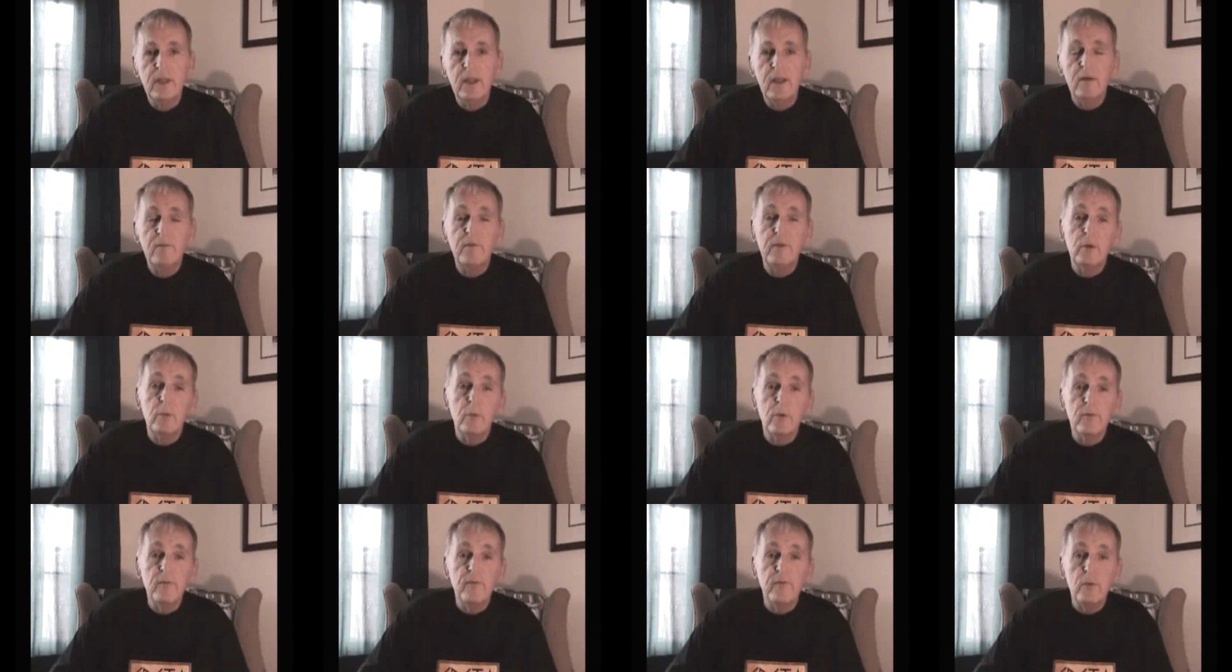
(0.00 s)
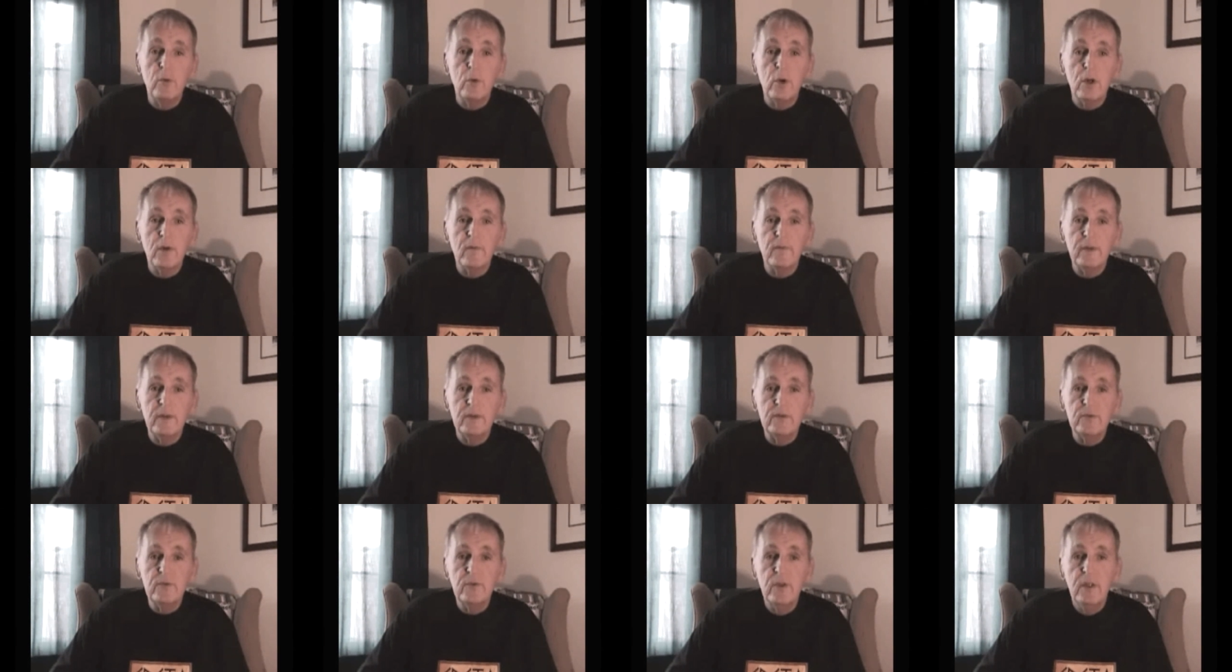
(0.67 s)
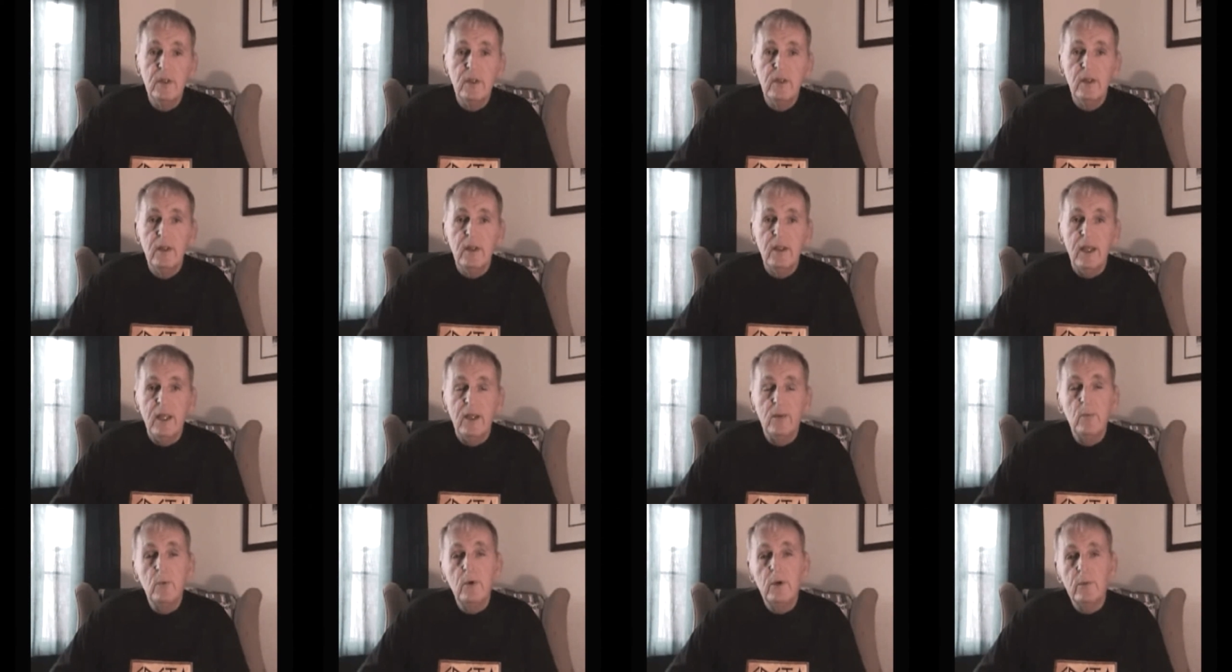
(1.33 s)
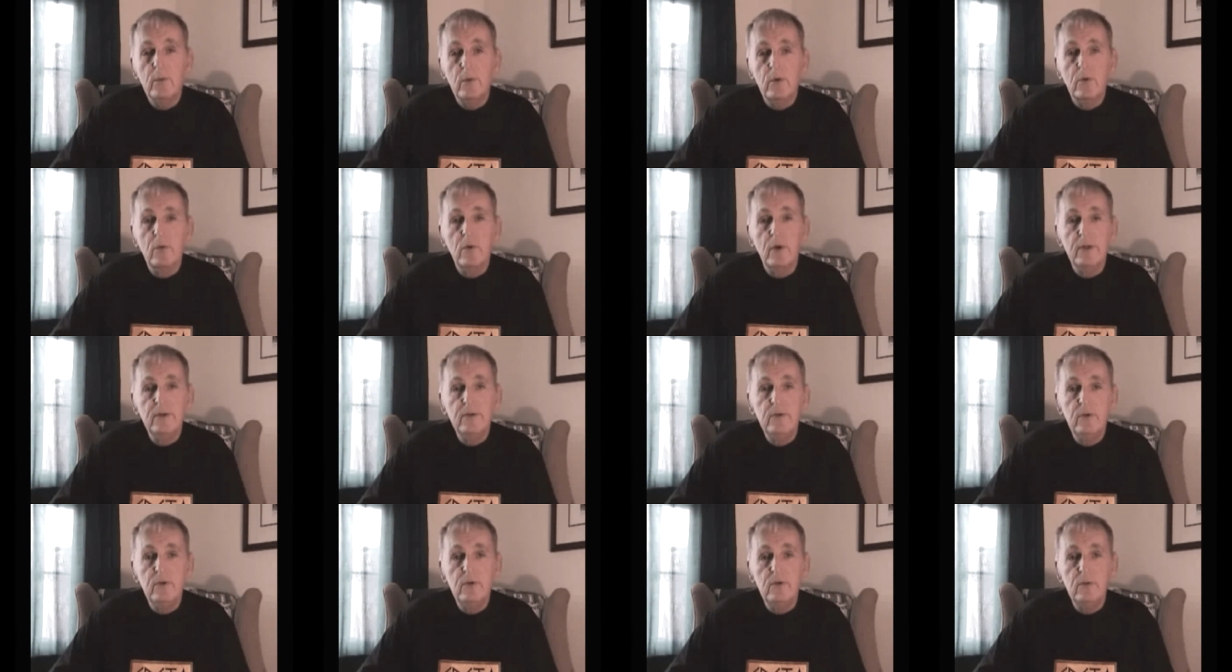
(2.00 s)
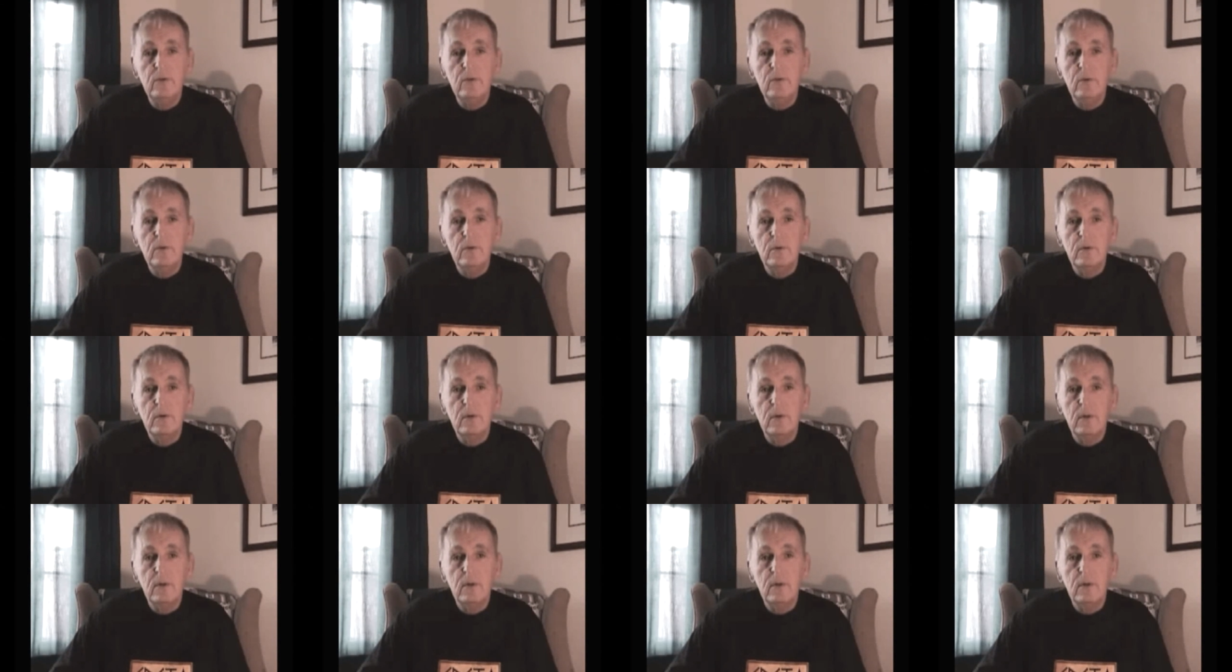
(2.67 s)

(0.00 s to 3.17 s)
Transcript: if there were four of us, and we were going to,